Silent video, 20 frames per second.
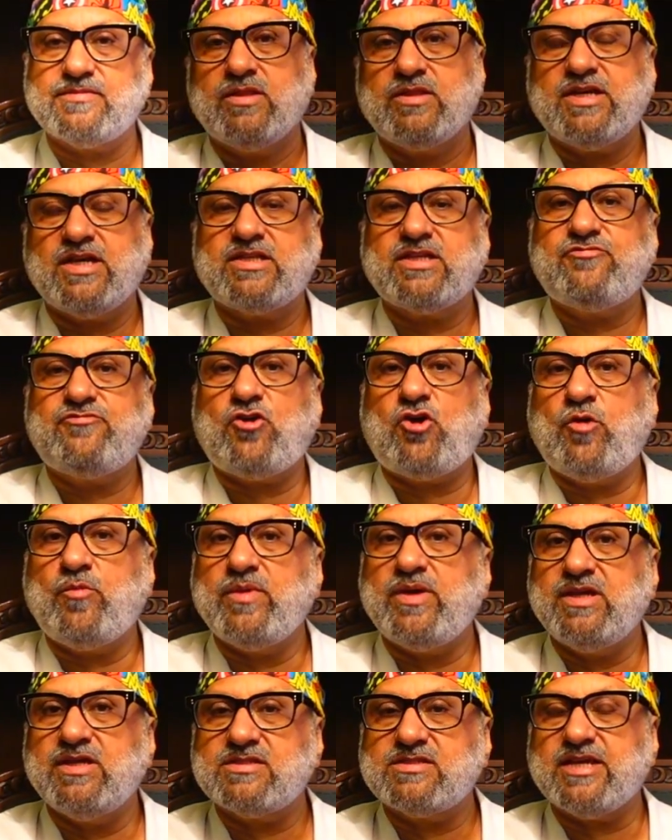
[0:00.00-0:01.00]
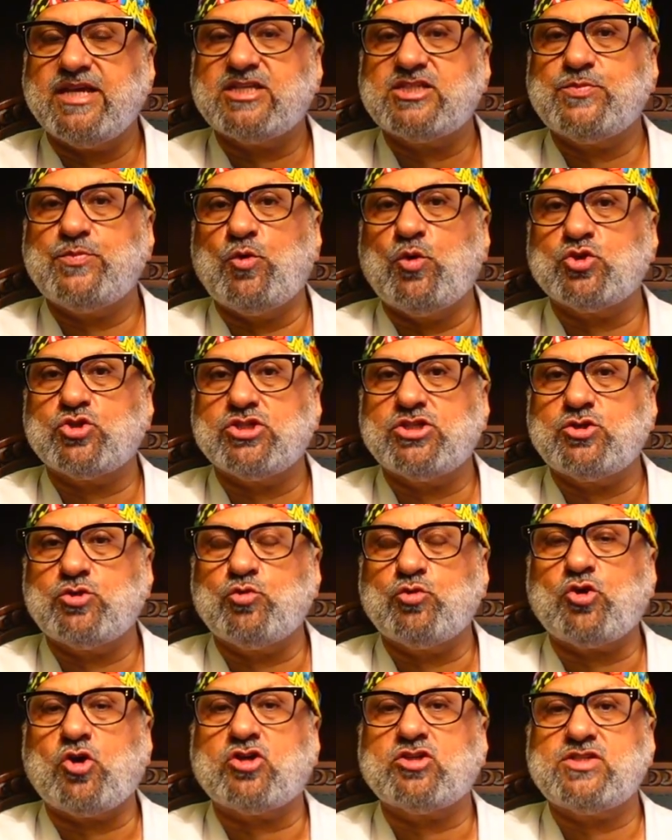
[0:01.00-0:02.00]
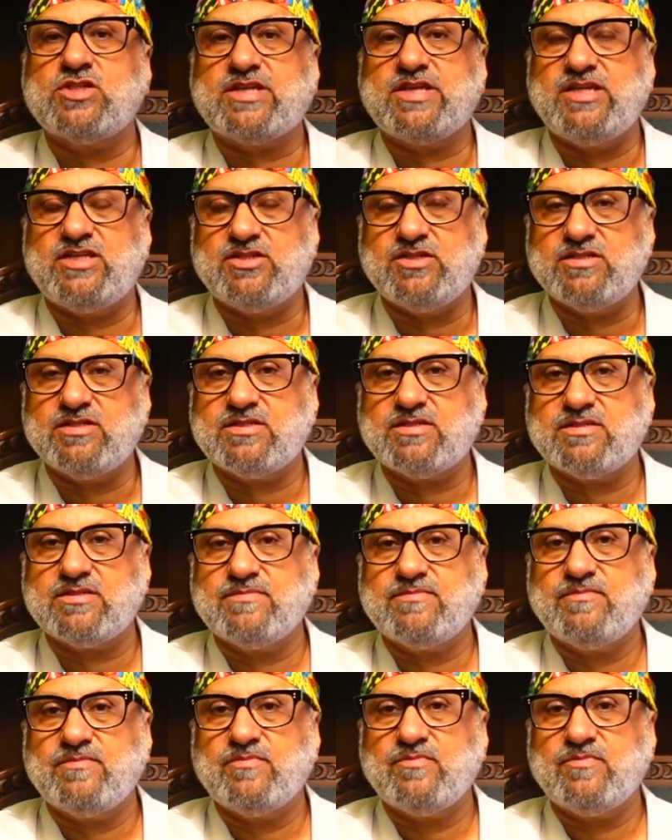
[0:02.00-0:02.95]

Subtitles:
The other form is exposure to toxic agents.